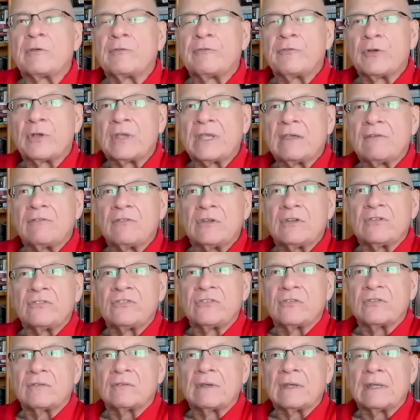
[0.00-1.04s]

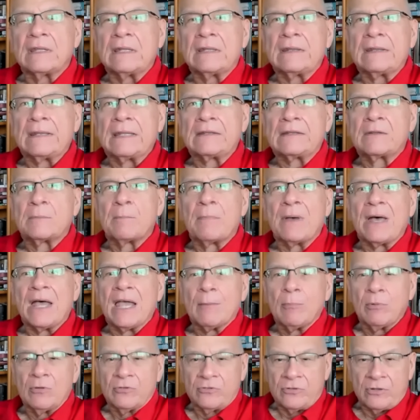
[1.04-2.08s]
forgiveness that the
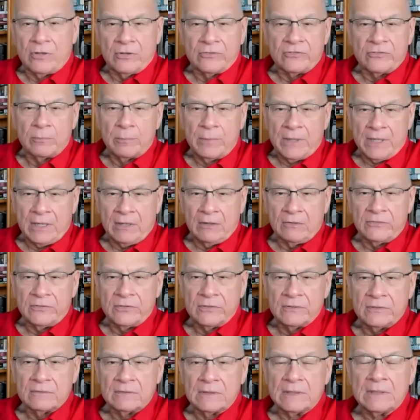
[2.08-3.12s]
Bible talks about
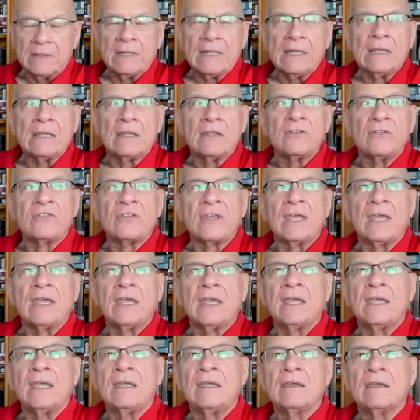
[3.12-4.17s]
is
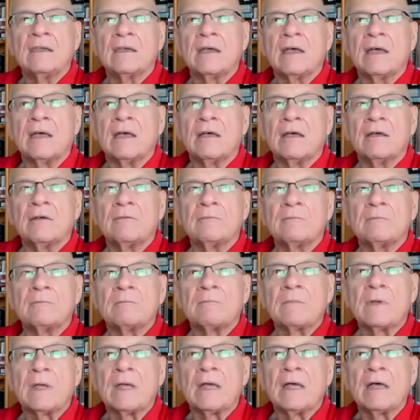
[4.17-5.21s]
a
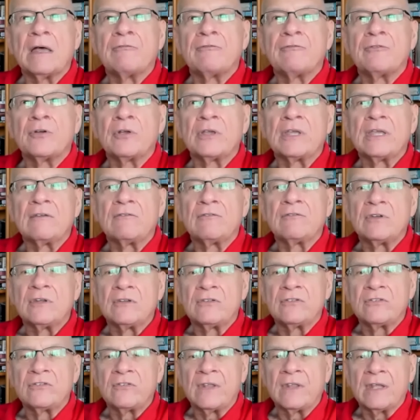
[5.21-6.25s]

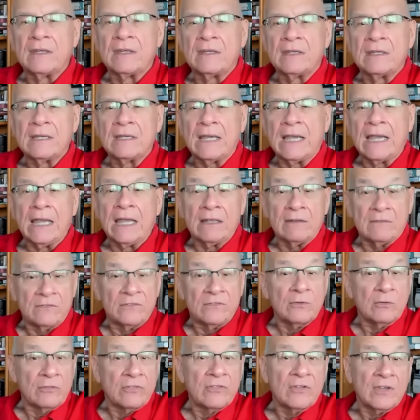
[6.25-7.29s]
forgiveness that I
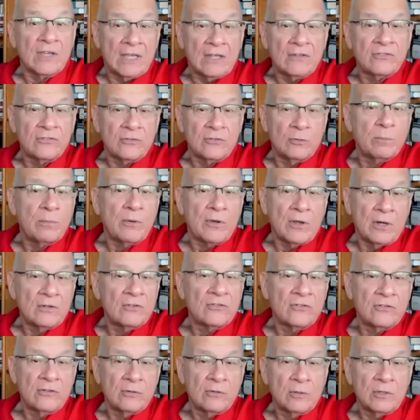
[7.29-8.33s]
do think has two parts
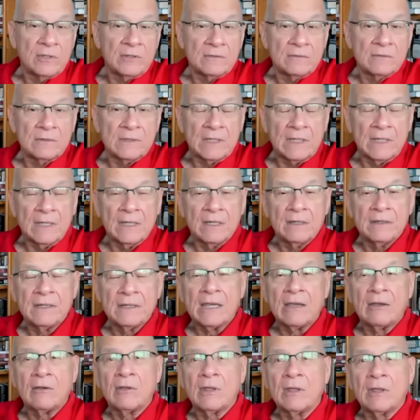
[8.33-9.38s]
to it.
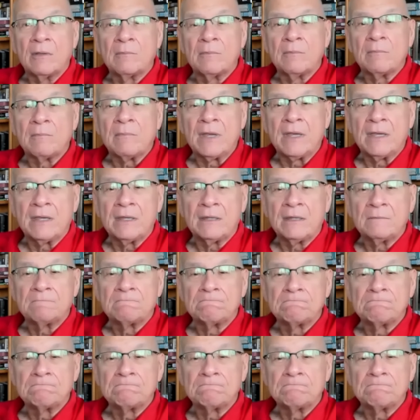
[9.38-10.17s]
My